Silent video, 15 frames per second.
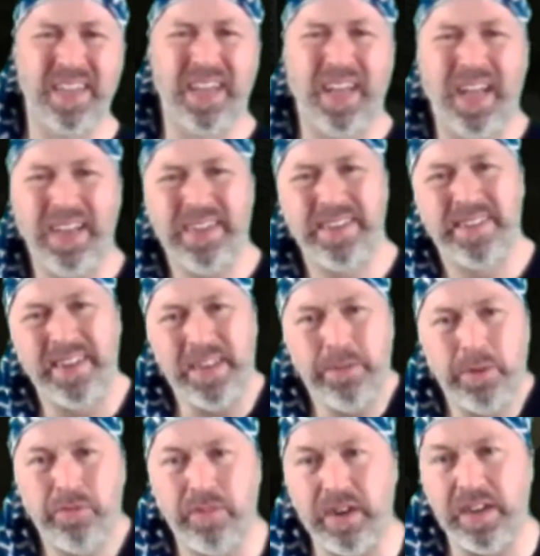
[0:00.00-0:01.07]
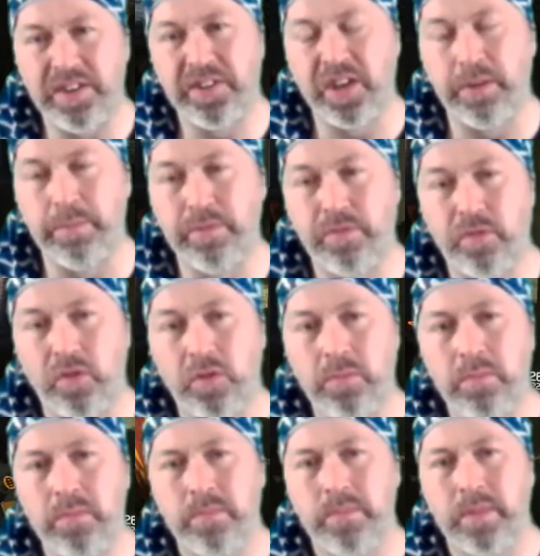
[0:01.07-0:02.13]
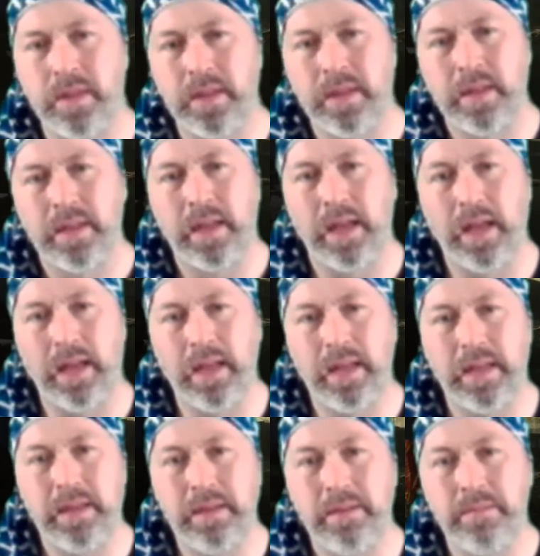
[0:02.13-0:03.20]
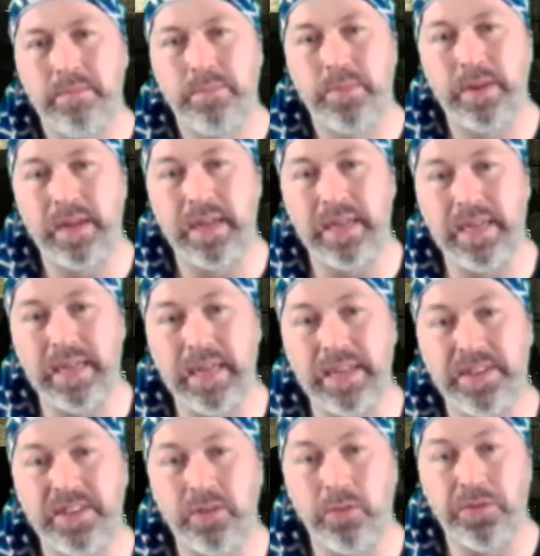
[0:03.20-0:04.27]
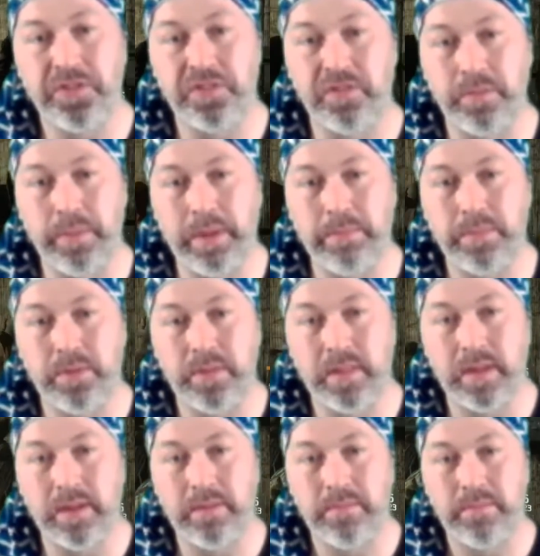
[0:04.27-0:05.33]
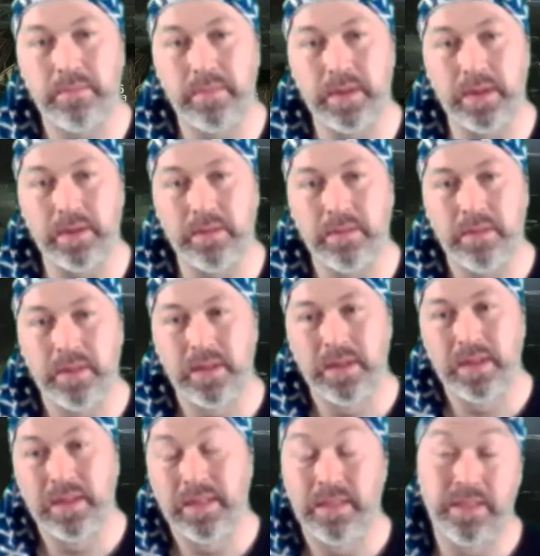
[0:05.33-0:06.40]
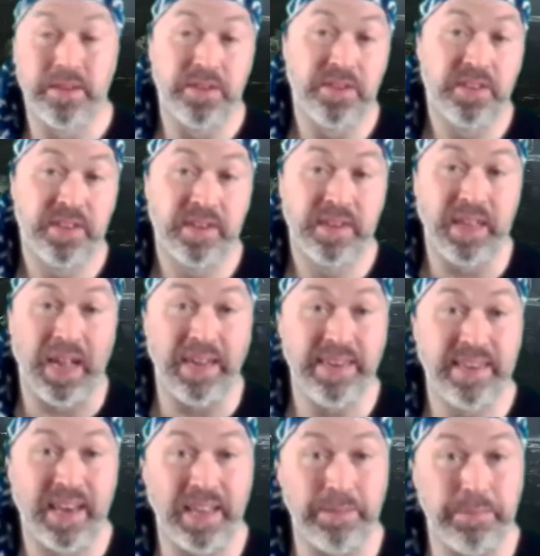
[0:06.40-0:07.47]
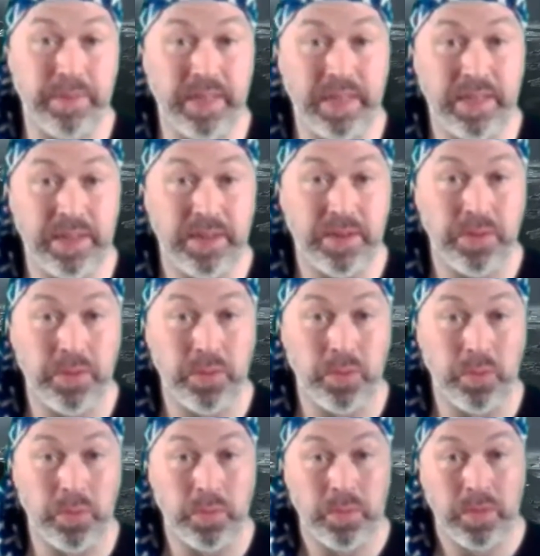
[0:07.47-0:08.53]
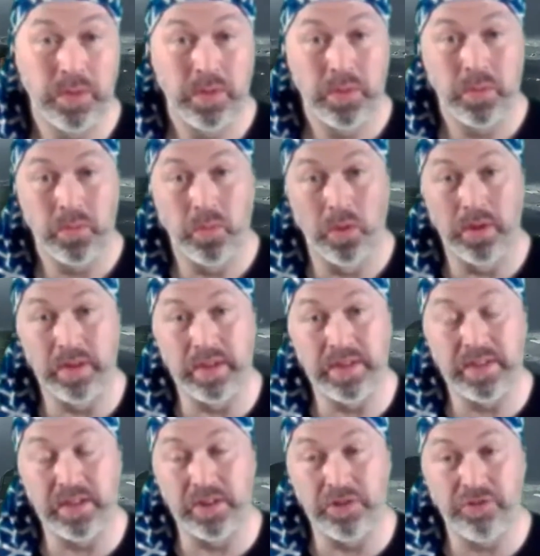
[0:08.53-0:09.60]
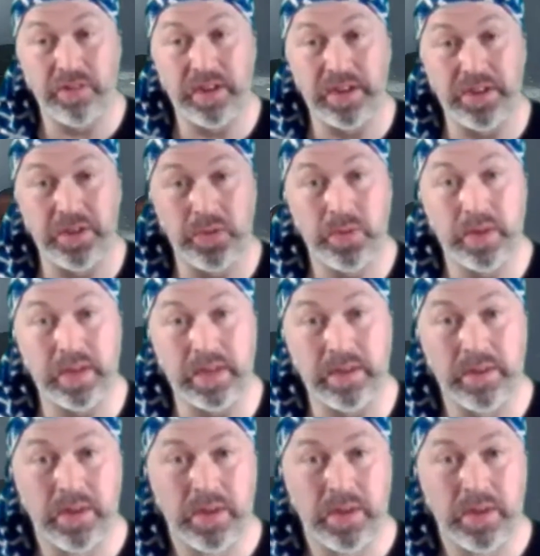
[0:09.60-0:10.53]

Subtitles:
I can see where Rich is coming from. But he has to also remember that, you know, there's guys like me who want this and are trying to do it and